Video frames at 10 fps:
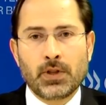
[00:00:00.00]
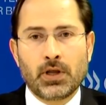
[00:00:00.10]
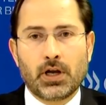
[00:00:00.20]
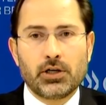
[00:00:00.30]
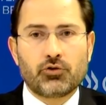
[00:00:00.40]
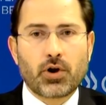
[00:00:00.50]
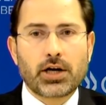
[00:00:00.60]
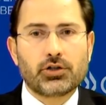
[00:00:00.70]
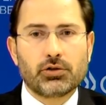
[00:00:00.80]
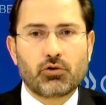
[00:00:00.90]
And
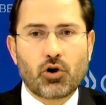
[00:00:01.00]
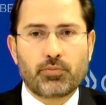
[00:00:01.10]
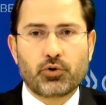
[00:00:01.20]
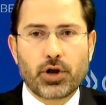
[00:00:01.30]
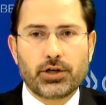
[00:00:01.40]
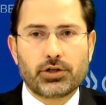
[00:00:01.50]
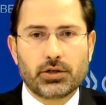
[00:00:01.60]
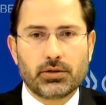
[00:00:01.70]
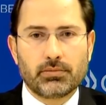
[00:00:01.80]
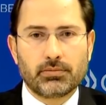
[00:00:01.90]
international
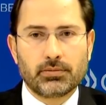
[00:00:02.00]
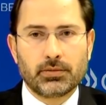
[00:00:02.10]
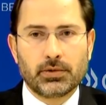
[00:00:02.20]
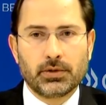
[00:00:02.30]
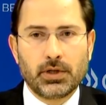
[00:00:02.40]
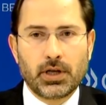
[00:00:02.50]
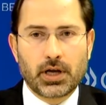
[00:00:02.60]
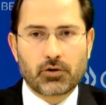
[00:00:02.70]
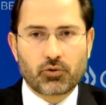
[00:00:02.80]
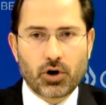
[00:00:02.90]
cooperation
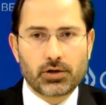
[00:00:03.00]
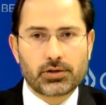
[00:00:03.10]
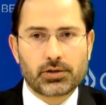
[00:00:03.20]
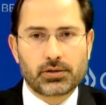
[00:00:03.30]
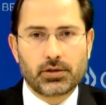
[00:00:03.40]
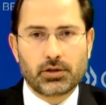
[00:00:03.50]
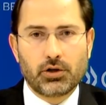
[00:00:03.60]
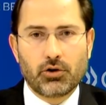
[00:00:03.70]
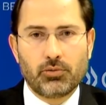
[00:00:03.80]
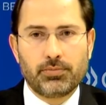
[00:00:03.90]
across the
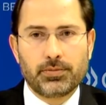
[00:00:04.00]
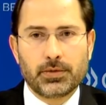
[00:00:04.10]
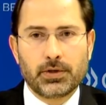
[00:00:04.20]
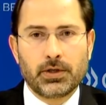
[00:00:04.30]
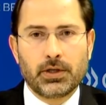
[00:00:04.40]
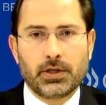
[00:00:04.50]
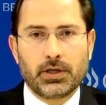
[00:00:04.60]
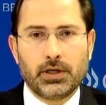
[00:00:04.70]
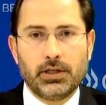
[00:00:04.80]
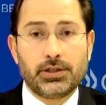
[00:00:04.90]
globe
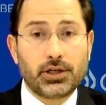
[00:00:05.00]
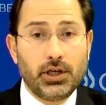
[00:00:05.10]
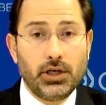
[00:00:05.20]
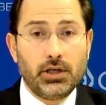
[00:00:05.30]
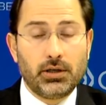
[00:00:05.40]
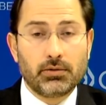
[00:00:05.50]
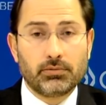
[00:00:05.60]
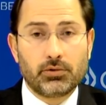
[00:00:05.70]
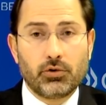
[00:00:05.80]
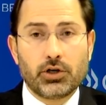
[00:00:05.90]
is key
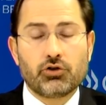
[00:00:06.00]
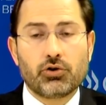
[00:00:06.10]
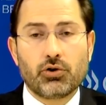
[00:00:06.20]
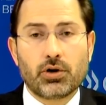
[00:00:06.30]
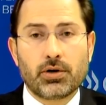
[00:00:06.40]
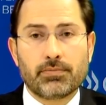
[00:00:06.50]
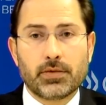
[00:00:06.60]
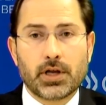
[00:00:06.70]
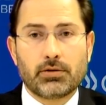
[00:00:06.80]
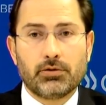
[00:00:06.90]
to ensure
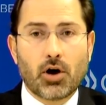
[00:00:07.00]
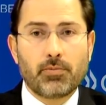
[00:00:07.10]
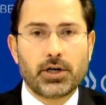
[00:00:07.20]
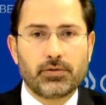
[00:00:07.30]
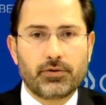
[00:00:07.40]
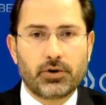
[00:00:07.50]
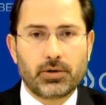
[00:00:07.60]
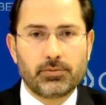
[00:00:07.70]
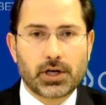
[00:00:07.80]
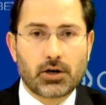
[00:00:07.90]
that dominant
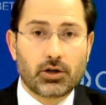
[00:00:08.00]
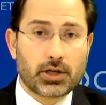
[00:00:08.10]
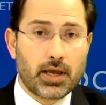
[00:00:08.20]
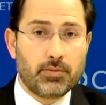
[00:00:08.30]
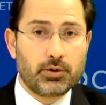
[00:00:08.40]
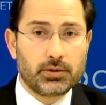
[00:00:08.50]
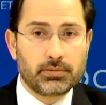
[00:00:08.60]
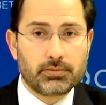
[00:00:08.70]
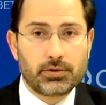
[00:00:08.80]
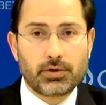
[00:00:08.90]
firms are not able
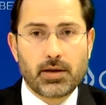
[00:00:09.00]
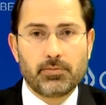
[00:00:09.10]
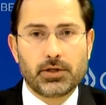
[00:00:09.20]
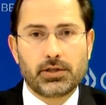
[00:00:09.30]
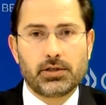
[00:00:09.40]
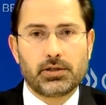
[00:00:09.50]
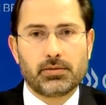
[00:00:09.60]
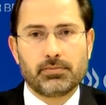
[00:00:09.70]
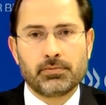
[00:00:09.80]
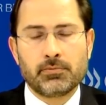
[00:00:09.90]
to game the
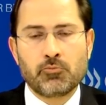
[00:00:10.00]
system